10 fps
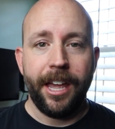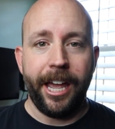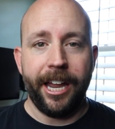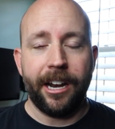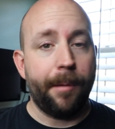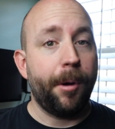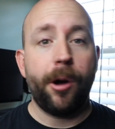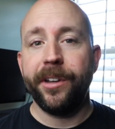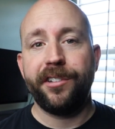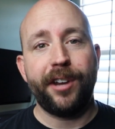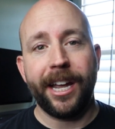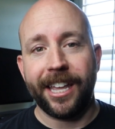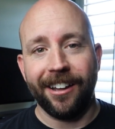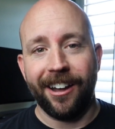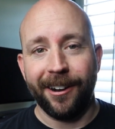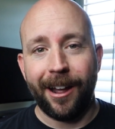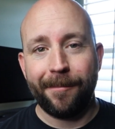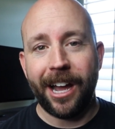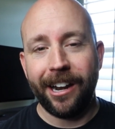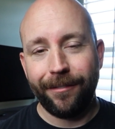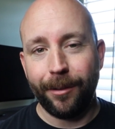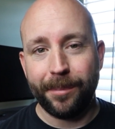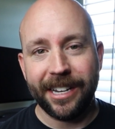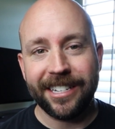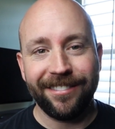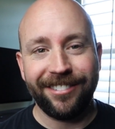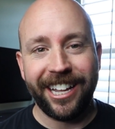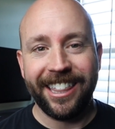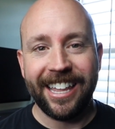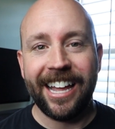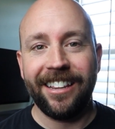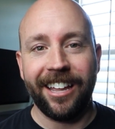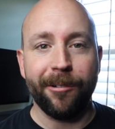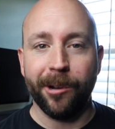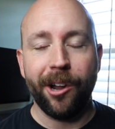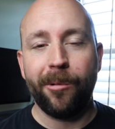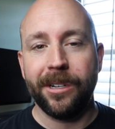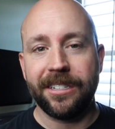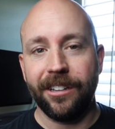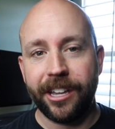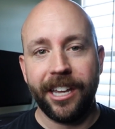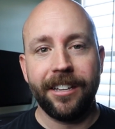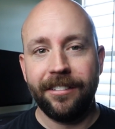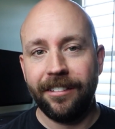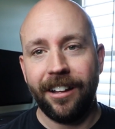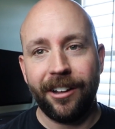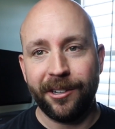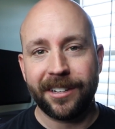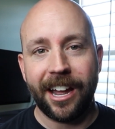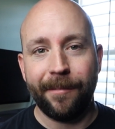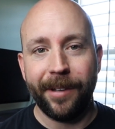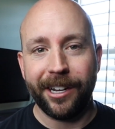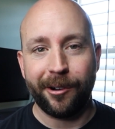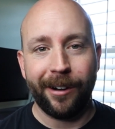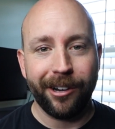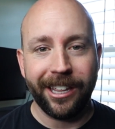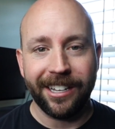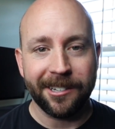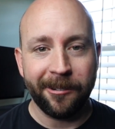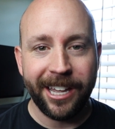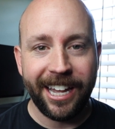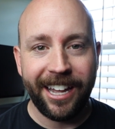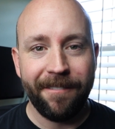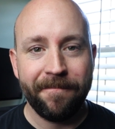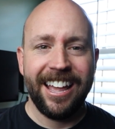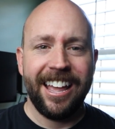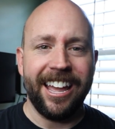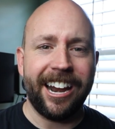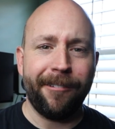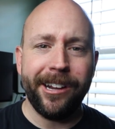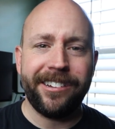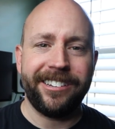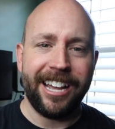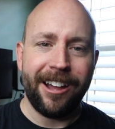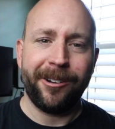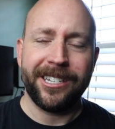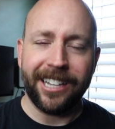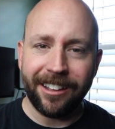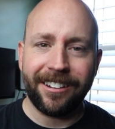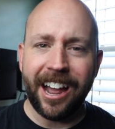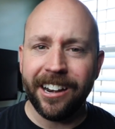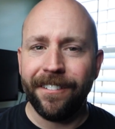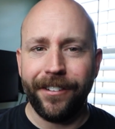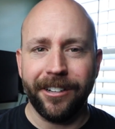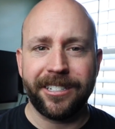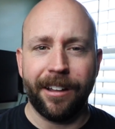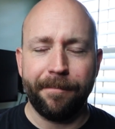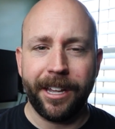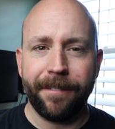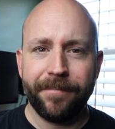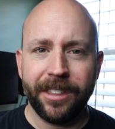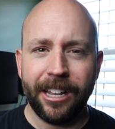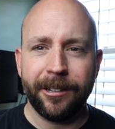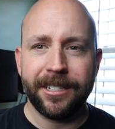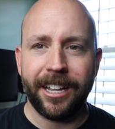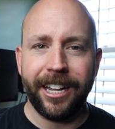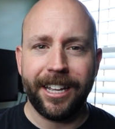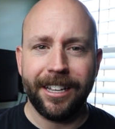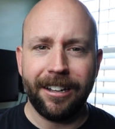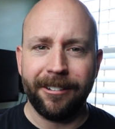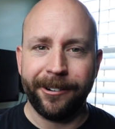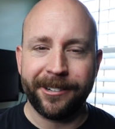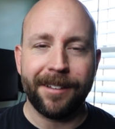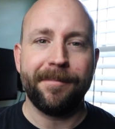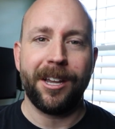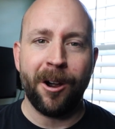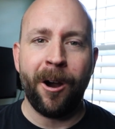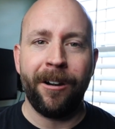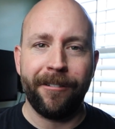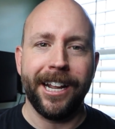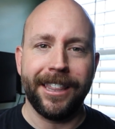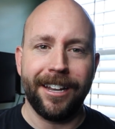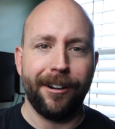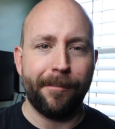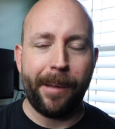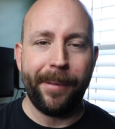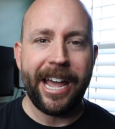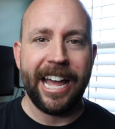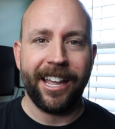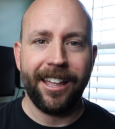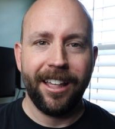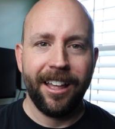And I'm always checking on it. I'm kind of obsessive like that. Like when no one's looking, I'll just kind of make sure everything's okay. And I reached down because I could kind of feel something. And I was like, oh, there's something hard right there in my bag.